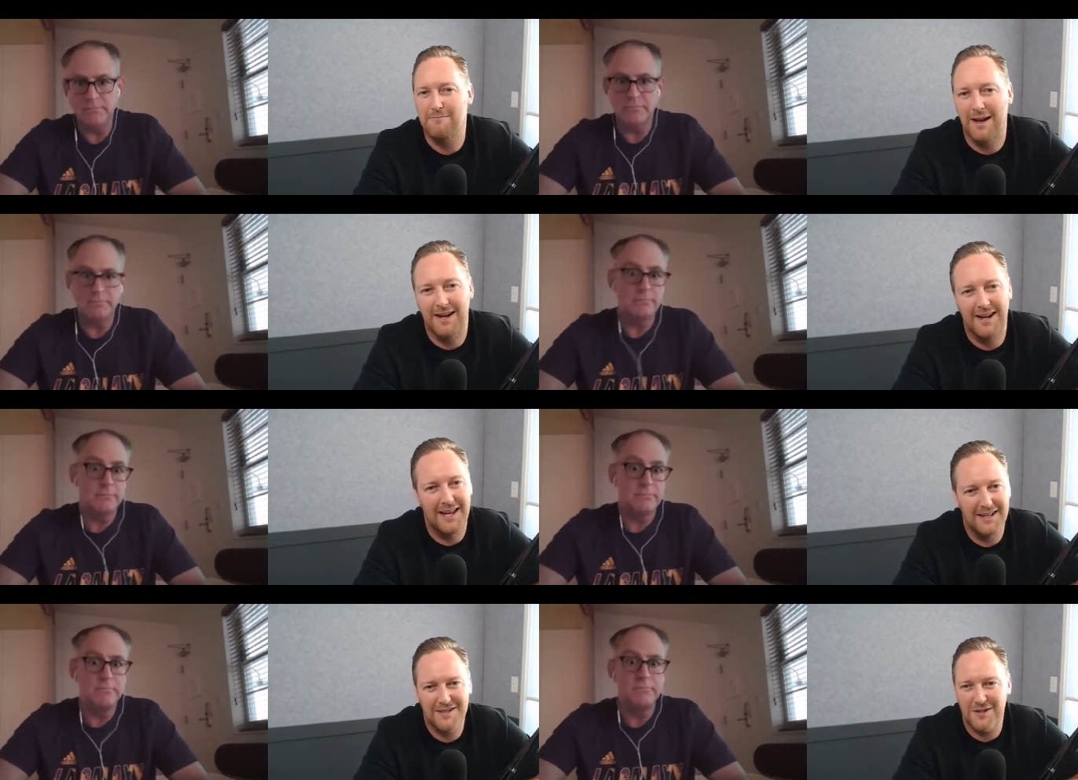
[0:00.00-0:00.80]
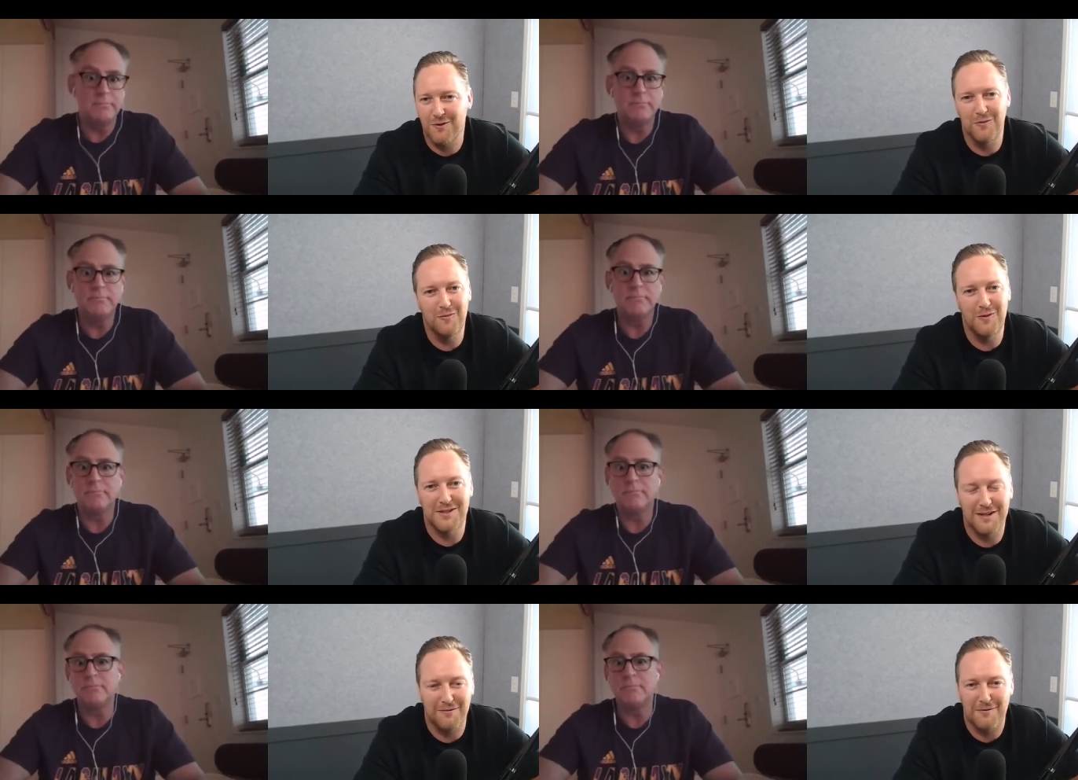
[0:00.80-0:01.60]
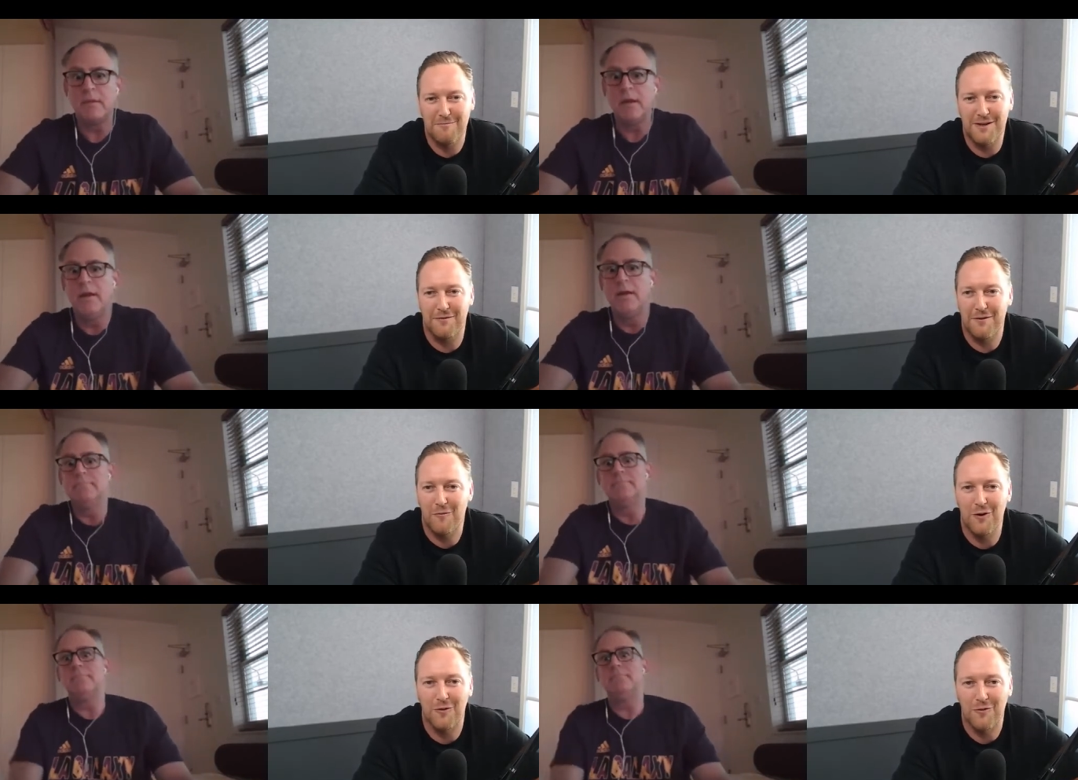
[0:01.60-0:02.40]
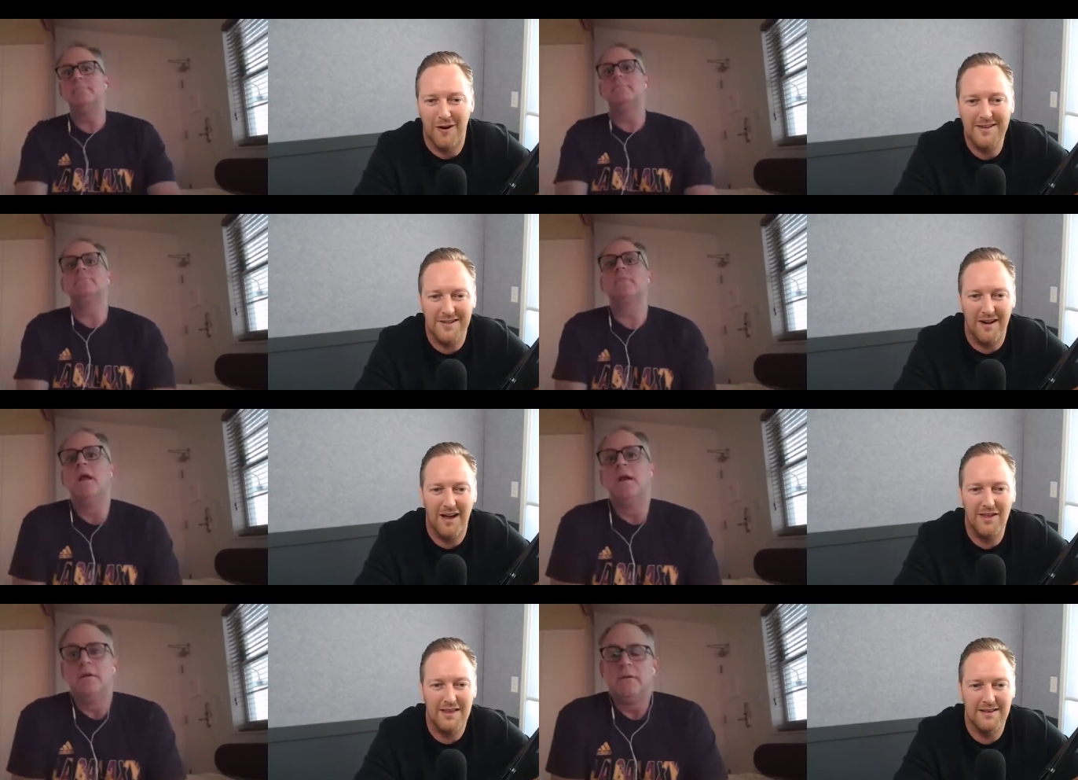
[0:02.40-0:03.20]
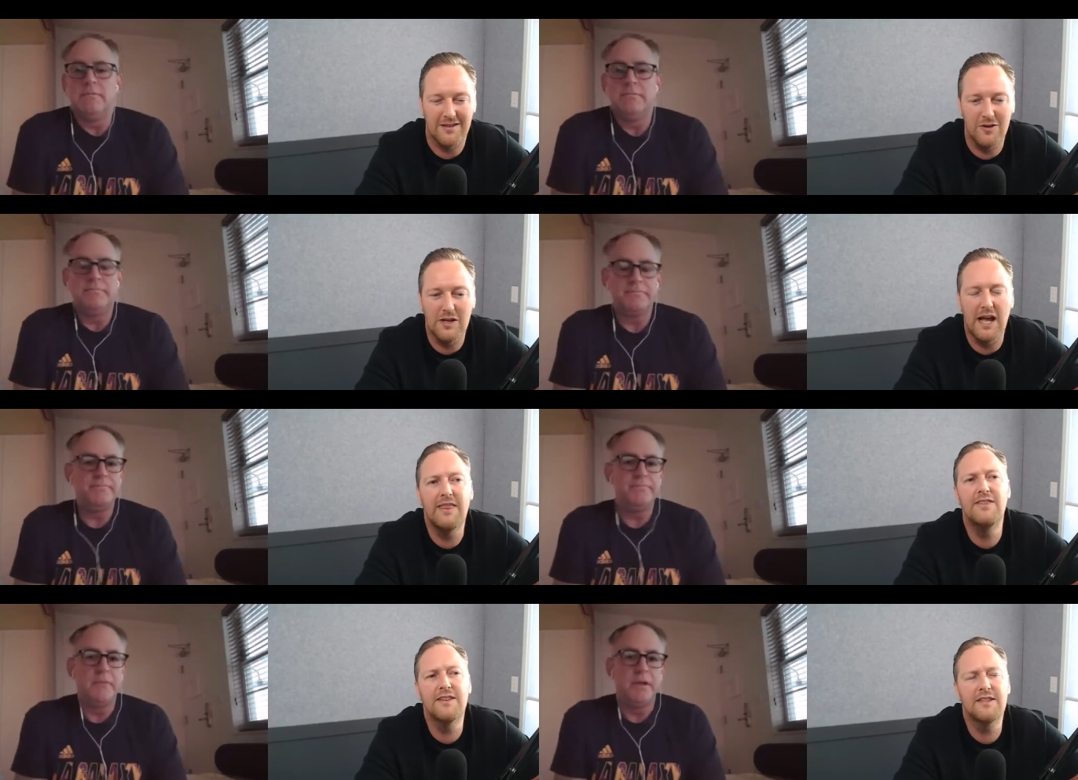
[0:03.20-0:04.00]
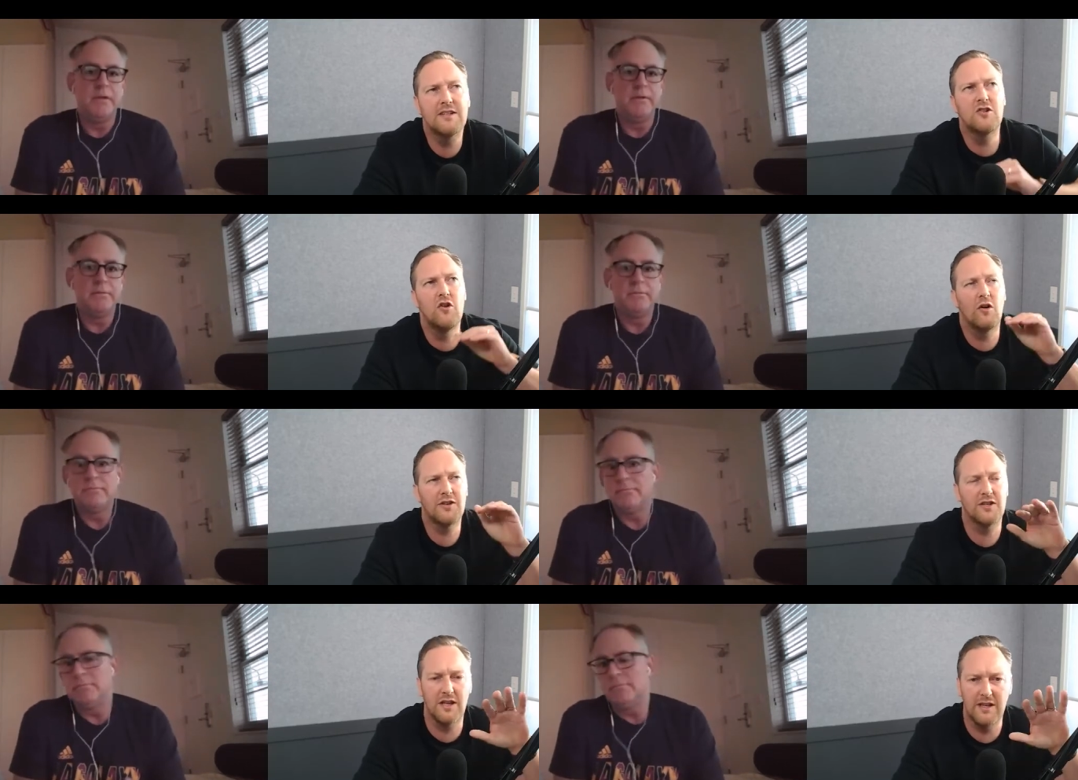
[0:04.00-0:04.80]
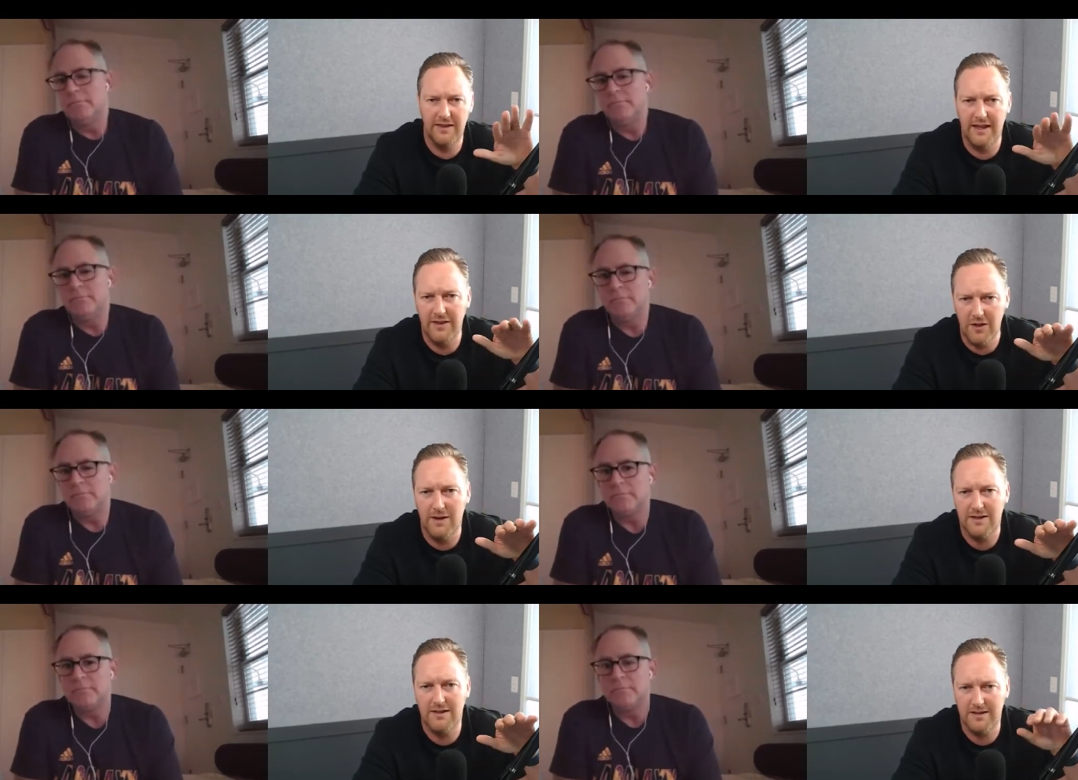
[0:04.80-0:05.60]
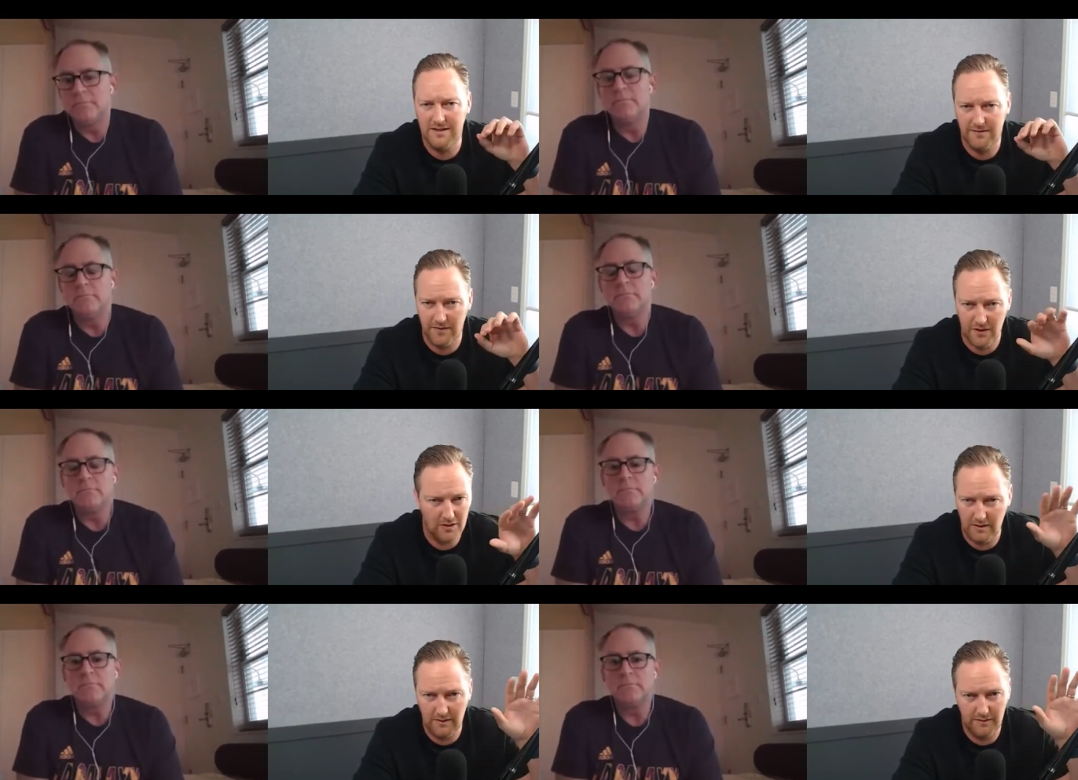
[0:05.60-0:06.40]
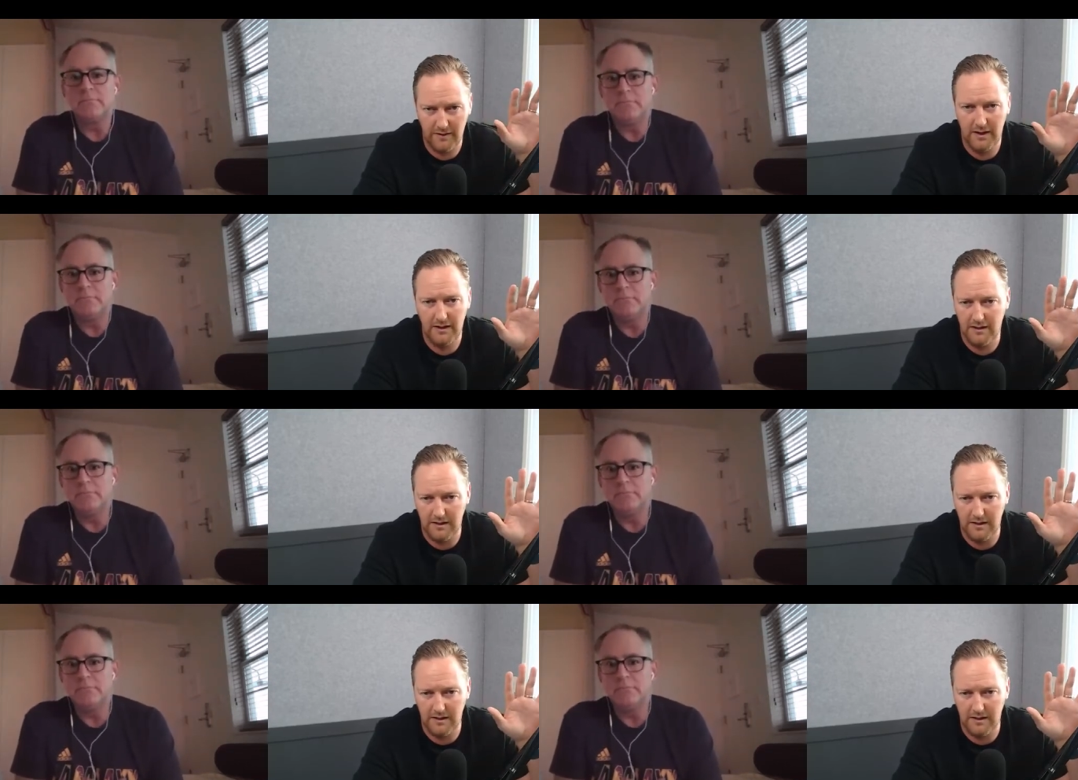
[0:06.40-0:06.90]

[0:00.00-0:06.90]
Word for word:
Speaker 1: But it still was a different different world, right? So I think it's huge. And and this is not just in, in the US. This is for for